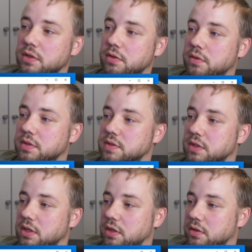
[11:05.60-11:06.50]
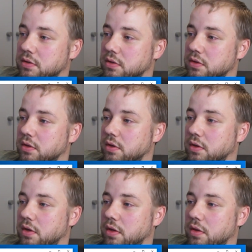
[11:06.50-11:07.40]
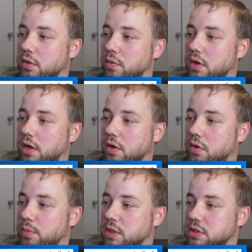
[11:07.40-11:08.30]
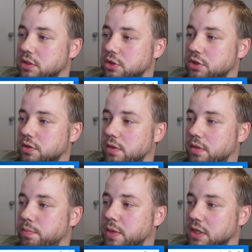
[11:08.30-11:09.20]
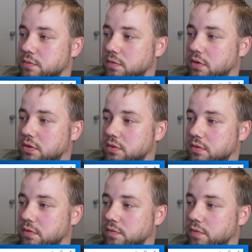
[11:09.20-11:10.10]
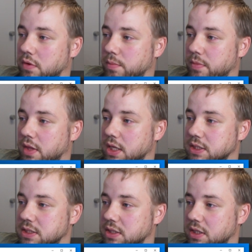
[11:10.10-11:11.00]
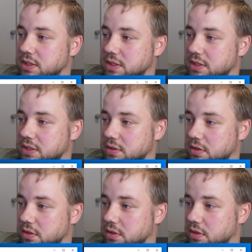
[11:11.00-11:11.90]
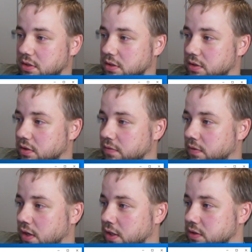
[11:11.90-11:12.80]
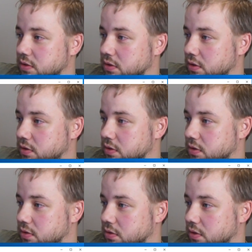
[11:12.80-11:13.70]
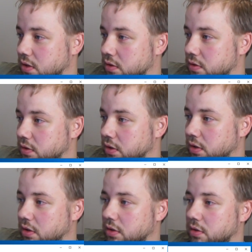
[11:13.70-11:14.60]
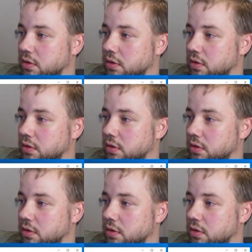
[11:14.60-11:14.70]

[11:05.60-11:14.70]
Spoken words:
You can see no error message. The password from this device, it's until here,